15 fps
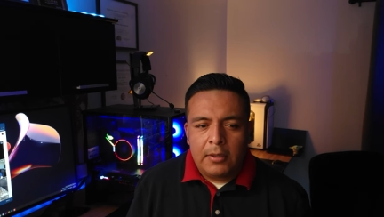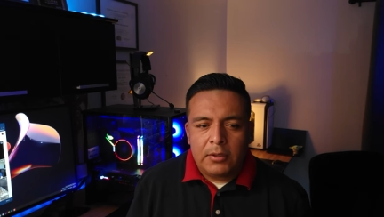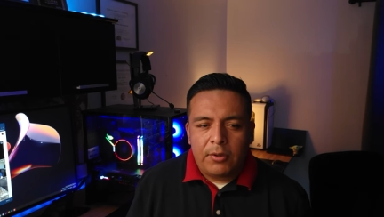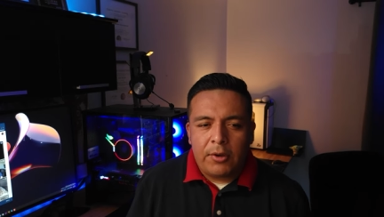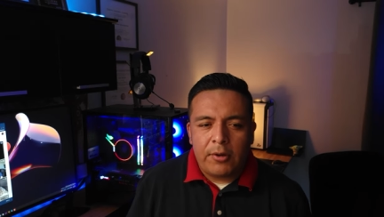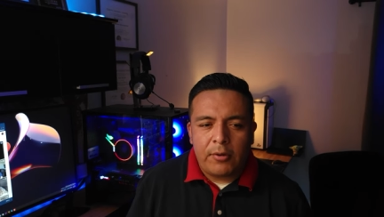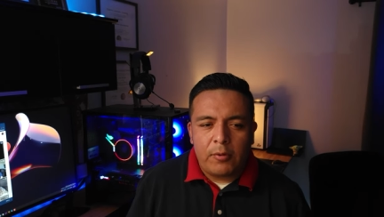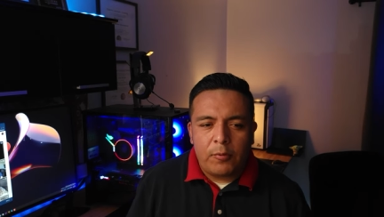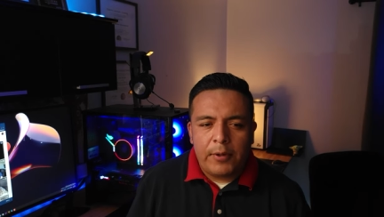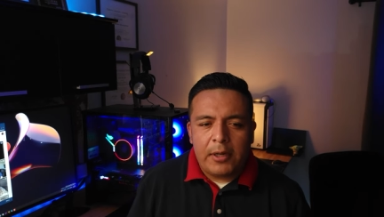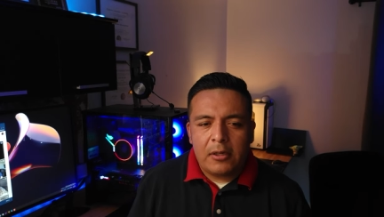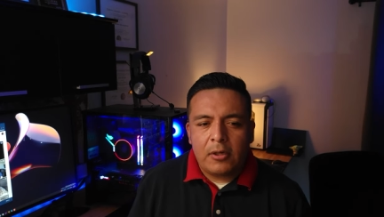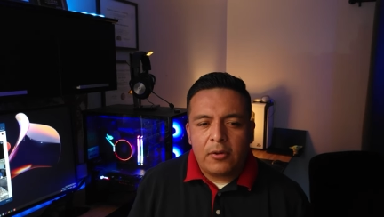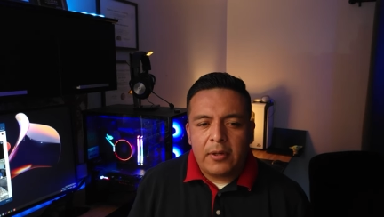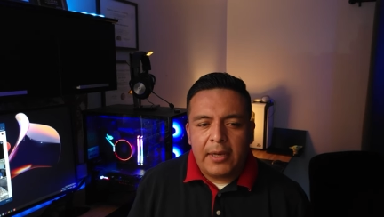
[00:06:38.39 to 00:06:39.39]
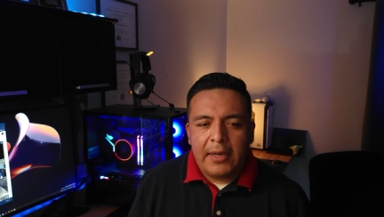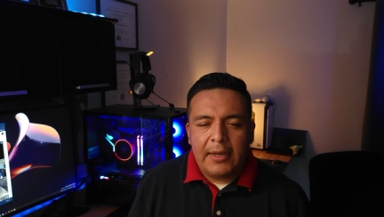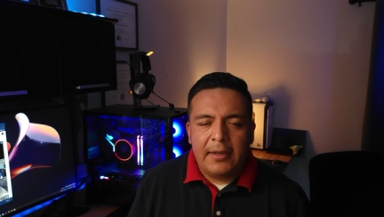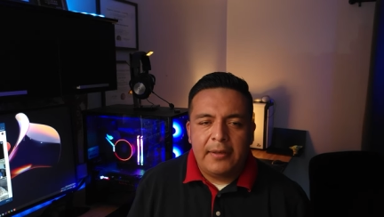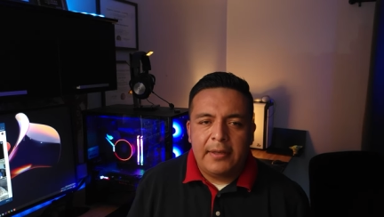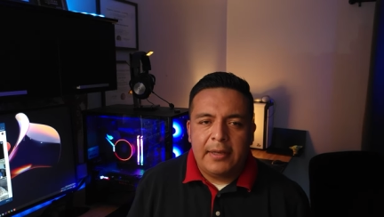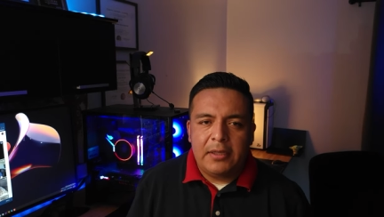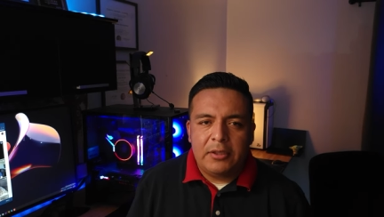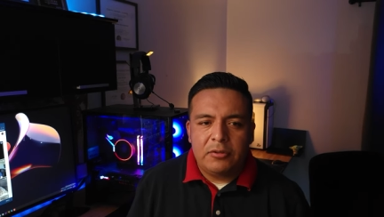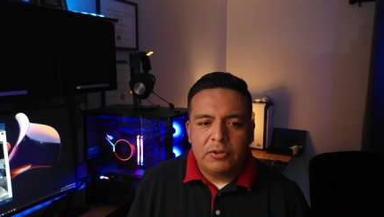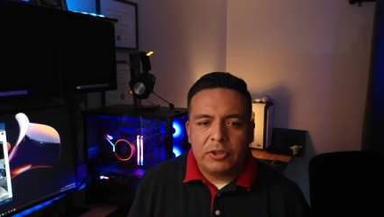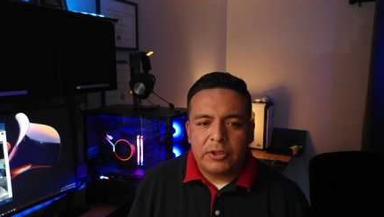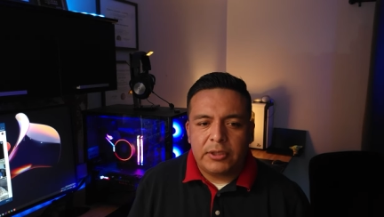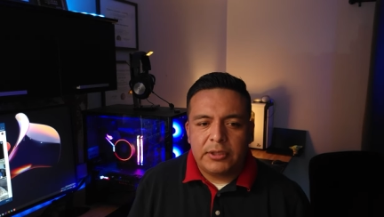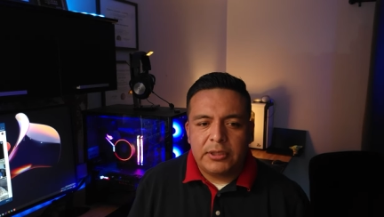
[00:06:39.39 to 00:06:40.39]
So we're located in New
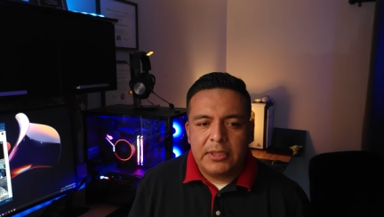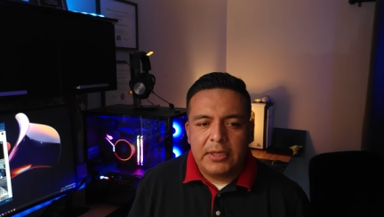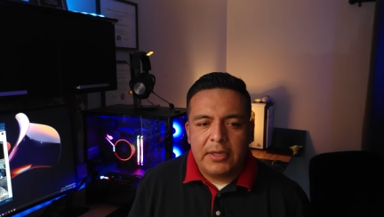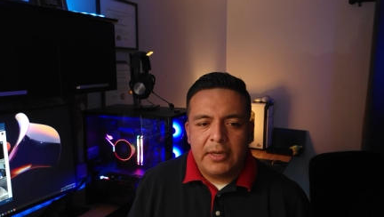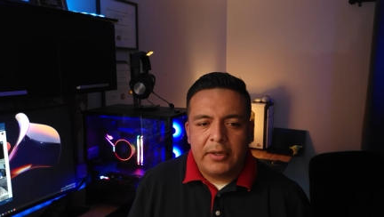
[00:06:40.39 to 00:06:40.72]
Jersey,